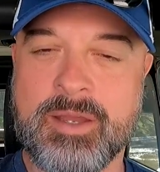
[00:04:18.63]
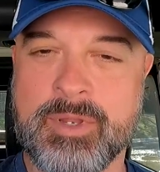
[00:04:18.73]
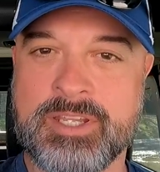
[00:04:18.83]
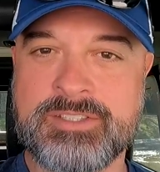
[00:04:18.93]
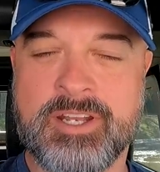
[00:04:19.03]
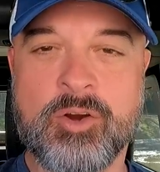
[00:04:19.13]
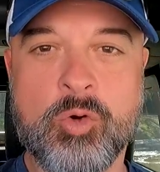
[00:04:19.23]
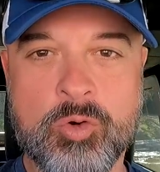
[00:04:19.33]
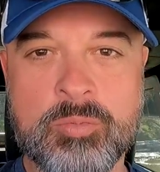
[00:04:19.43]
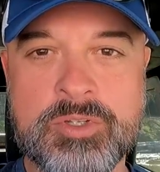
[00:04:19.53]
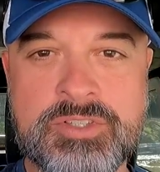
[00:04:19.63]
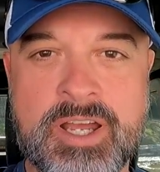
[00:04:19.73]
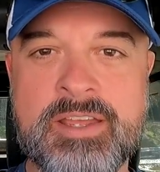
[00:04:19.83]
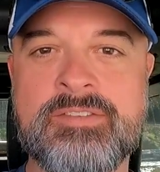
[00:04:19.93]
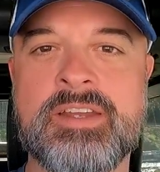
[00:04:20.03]
I mean, it's not a horrible
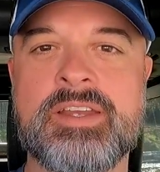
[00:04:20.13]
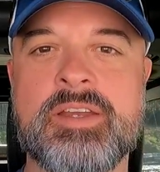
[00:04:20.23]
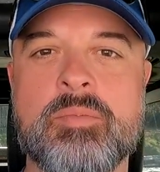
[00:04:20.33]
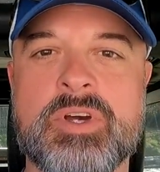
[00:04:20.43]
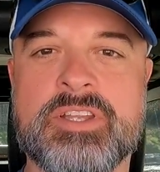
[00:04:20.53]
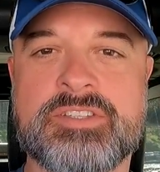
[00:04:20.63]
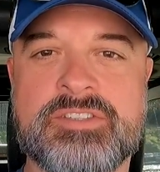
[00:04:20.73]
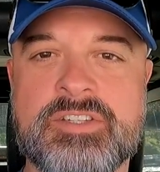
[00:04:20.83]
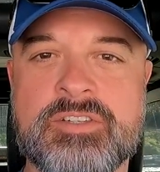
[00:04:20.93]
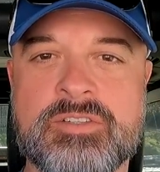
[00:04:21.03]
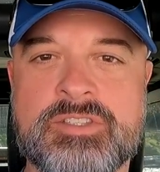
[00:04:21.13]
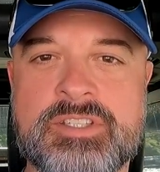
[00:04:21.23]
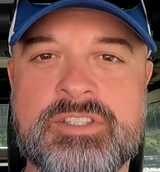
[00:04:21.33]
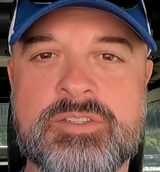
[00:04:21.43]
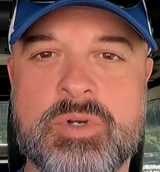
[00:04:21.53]
drive, but it's still,
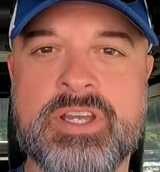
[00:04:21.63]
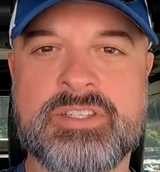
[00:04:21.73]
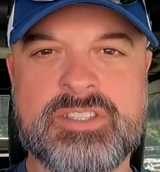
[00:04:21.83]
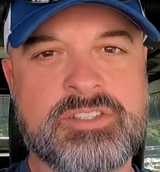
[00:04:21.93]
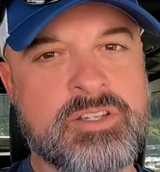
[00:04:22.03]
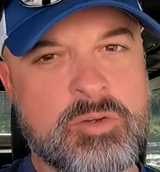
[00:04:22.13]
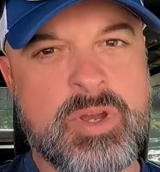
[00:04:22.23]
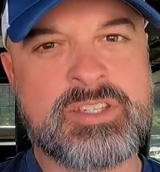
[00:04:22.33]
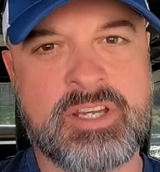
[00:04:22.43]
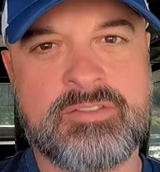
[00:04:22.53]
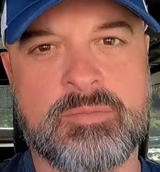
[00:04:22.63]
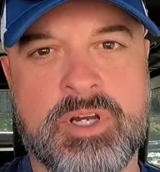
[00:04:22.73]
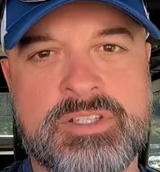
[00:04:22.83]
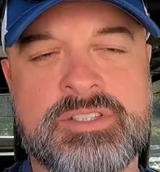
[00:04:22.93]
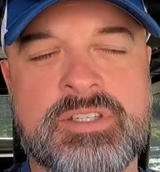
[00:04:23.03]
distance-wise, it's still a ways out
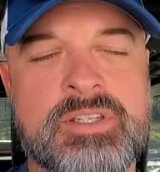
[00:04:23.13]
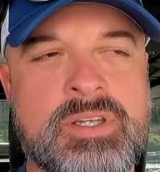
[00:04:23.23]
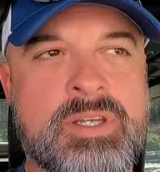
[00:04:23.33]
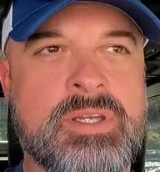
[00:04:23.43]
from Austin.